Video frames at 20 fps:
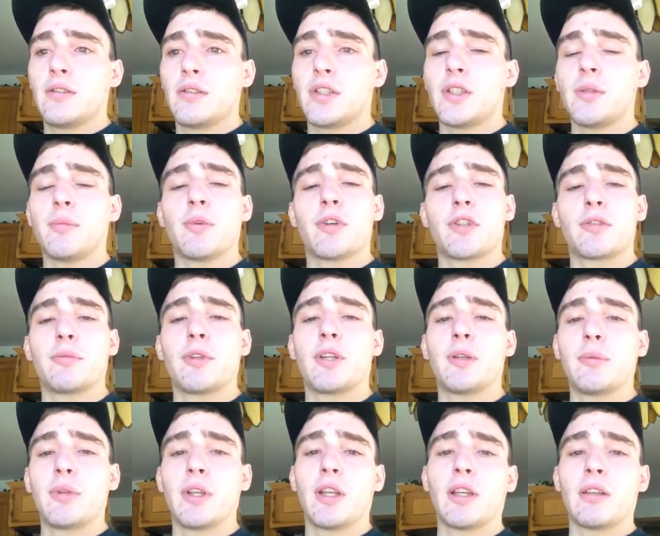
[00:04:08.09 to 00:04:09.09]
She pushed me
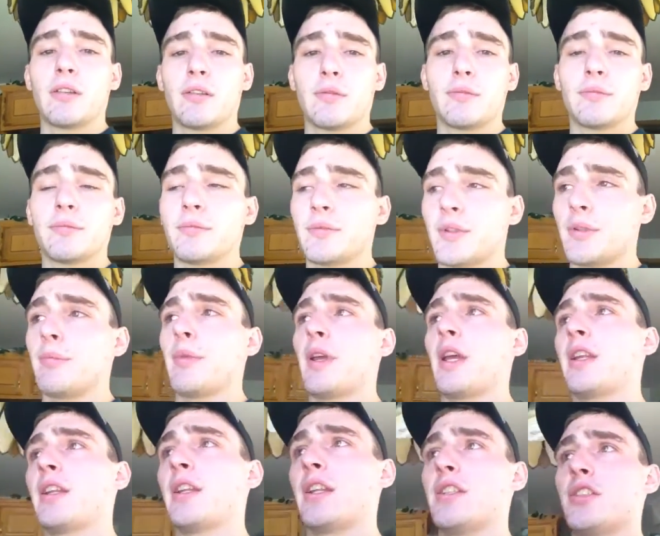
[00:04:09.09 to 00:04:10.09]
to be the
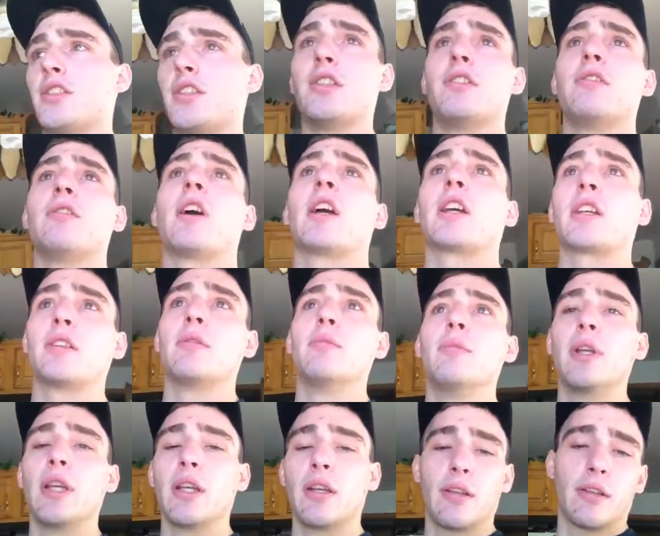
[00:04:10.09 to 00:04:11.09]
man that she knew I
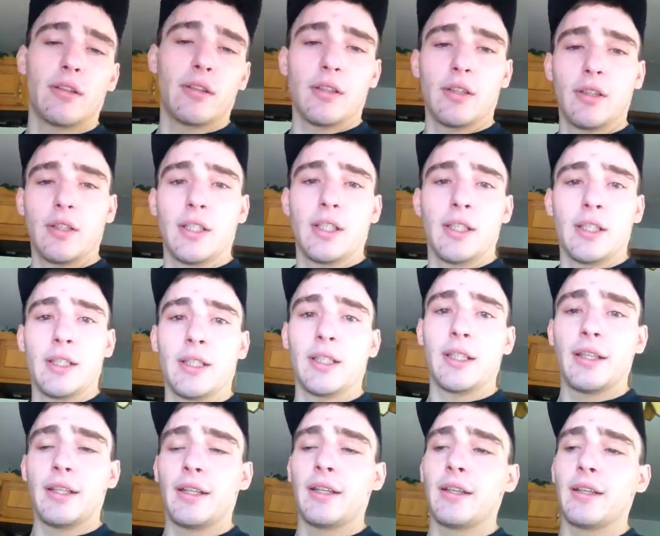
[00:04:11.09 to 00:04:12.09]
could be,
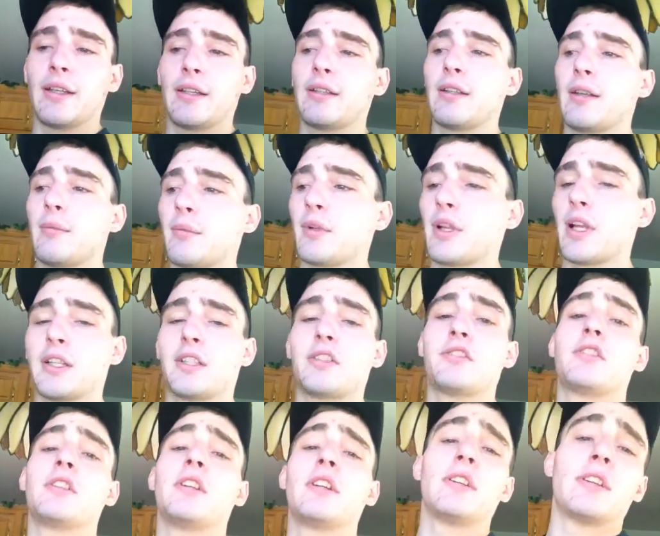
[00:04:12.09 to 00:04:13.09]
and I'm glad
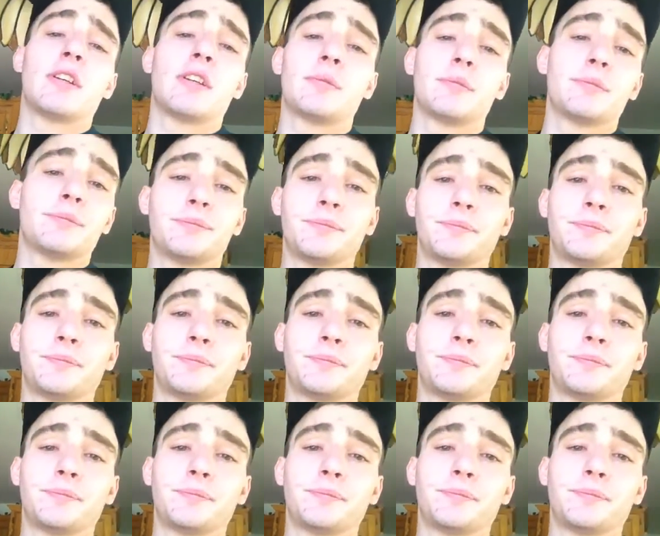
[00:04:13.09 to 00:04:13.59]
that she did that.